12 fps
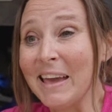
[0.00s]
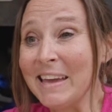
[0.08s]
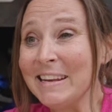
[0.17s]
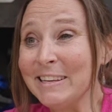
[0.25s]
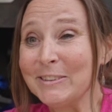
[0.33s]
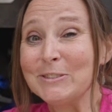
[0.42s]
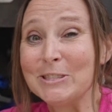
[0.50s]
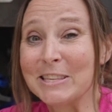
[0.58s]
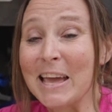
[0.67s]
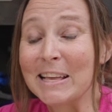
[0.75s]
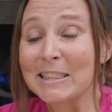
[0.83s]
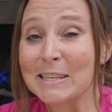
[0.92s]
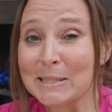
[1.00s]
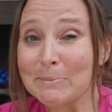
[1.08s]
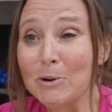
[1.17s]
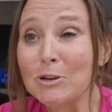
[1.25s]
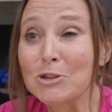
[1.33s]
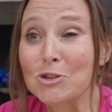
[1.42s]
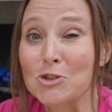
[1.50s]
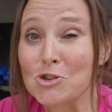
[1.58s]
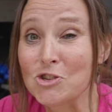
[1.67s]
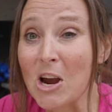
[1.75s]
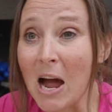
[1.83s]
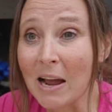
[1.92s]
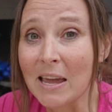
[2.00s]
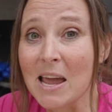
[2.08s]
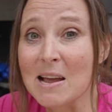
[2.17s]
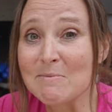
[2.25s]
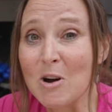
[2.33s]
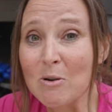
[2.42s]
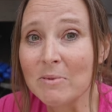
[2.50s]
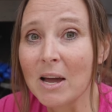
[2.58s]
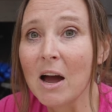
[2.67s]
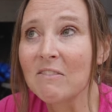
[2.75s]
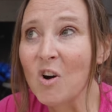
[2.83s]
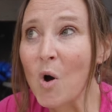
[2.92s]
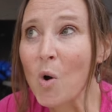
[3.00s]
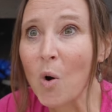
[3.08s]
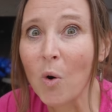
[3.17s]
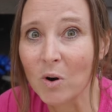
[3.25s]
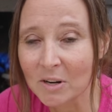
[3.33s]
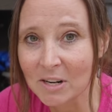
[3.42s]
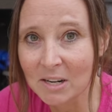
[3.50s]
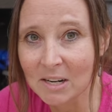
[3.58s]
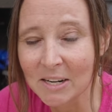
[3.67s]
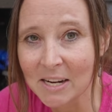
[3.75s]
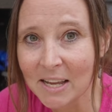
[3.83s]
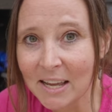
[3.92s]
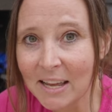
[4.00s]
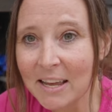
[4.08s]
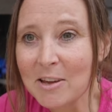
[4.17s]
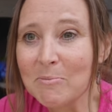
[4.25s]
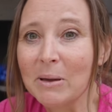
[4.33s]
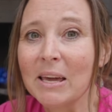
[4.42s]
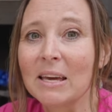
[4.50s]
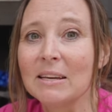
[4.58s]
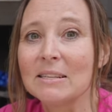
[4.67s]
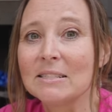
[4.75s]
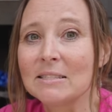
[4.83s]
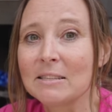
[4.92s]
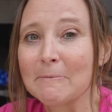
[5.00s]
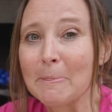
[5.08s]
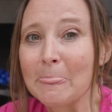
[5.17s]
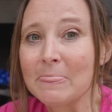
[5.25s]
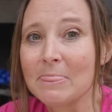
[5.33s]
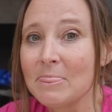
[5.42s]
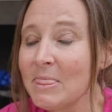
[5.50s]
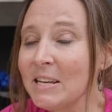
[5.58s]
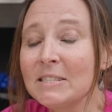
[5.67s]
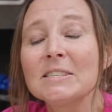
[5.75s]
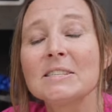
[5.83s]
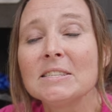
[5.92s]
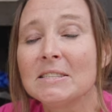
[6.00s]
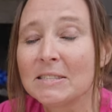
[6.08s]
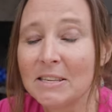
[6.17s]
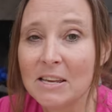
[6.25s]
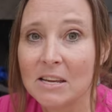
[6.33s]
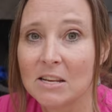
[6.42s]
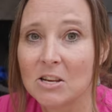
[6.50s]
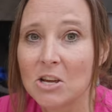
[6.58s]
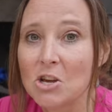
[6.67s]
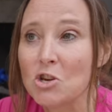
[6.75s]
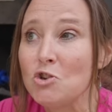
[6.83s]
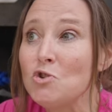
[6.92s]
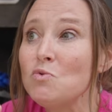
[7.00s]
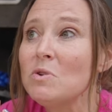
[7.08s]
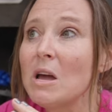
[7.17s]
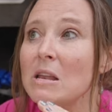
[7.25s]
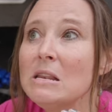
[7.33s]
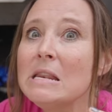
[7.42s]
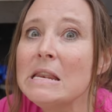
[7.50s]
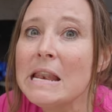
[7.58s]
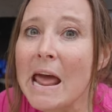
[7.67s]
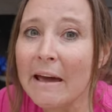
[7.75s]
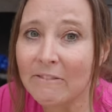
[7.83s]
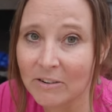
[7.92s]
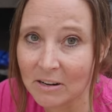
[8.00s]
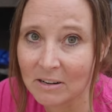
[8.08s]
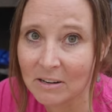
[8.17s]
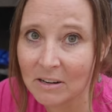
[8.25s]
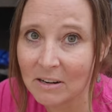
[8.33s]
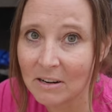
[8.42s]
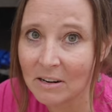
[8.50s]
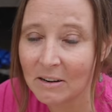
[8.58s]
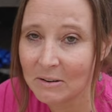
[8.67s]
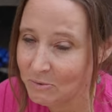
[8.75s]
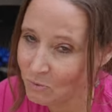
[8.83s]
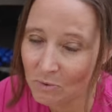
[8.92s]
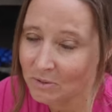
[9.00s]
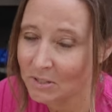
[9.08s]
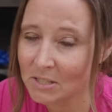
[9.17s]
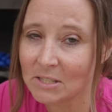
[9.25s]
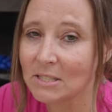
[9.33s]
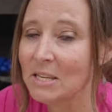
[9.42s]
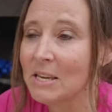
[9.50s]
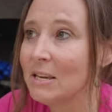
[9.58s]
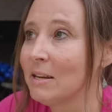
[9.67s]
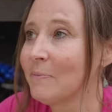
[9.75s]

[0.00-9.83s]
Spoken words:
And it was like this most shocking moment of horror, because this a scene you never want to see.